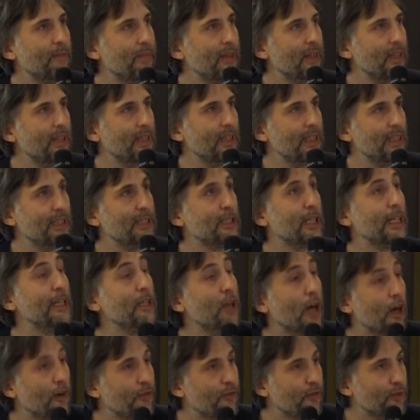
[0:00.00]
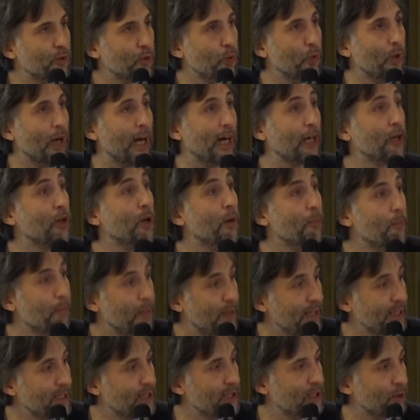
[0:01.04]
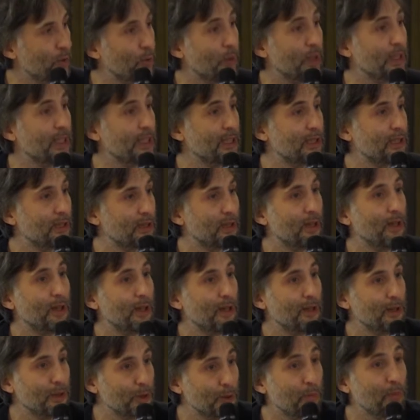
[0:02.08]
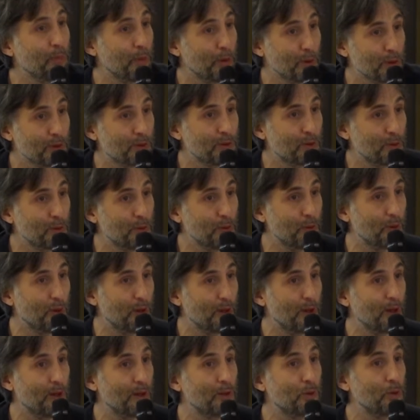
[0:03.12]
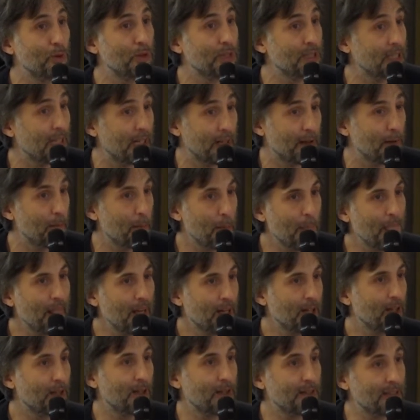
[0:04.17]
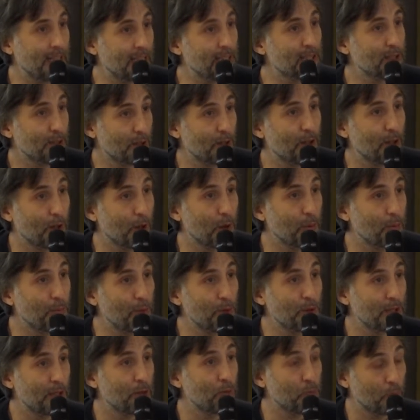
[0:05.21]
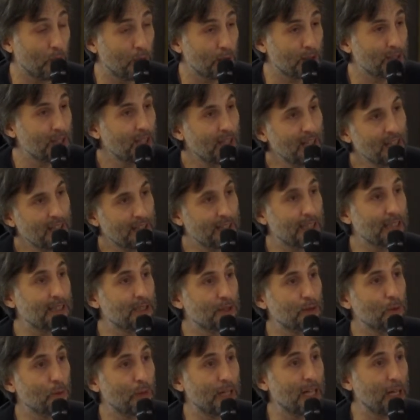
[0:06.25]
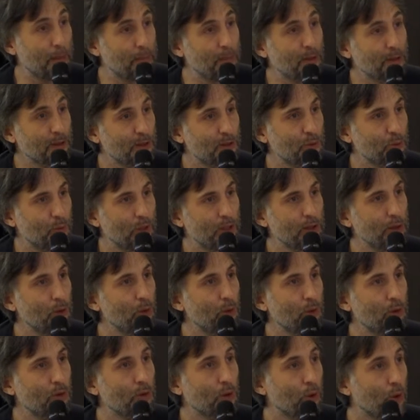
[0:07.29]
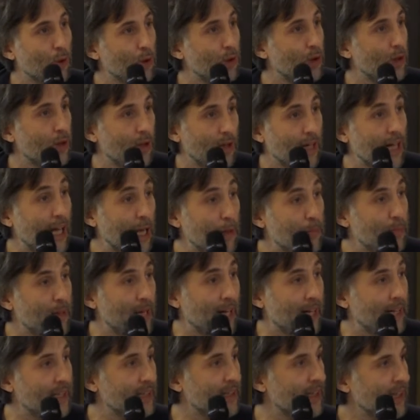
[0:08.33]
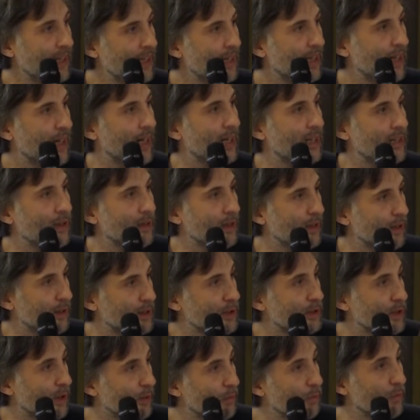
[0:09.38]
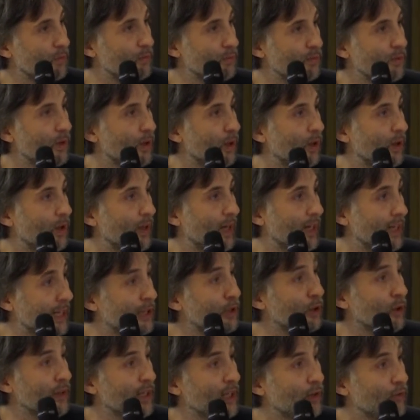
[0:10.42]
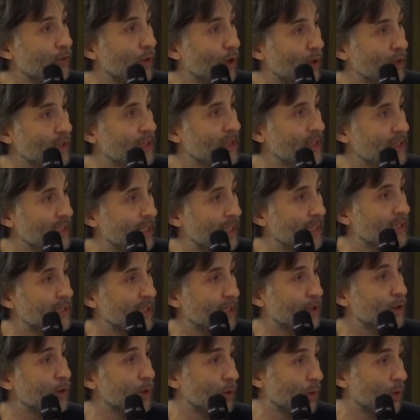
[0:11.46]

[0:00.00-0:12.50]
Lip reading: it's enough to accomplish what it's supposed to say. That's how bullshit works. That's what happens when you call a helpline and some electronic voice says that